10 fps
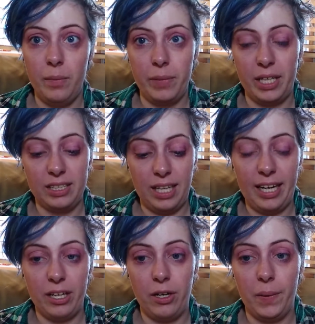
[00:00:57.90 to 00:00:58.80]
because
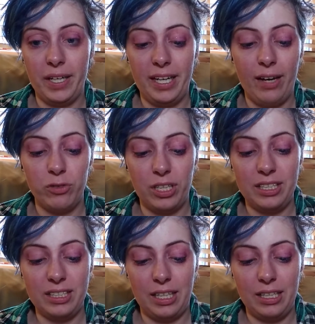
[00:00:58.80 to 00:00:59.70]
I already have dry
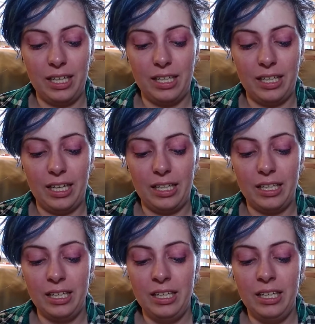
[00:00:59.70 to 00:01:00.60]
skin, and then
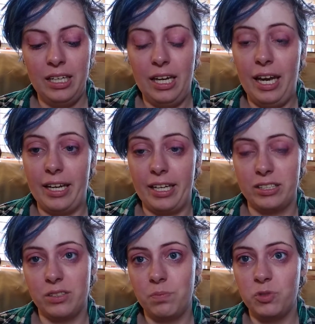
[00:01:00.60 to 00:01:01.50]
it
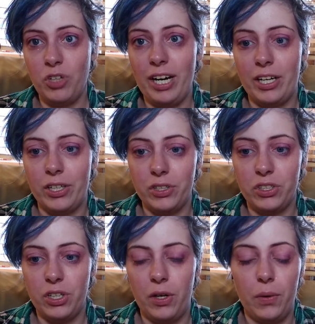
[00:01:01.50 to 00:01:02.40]
gets drier,
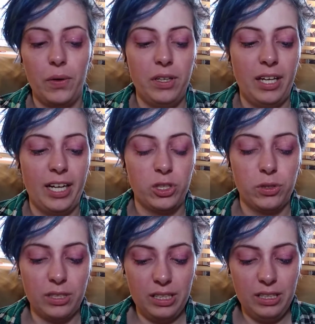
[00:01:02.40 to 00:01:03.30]
so
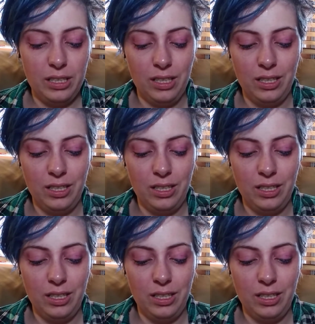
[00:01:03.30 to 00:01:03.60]
naturally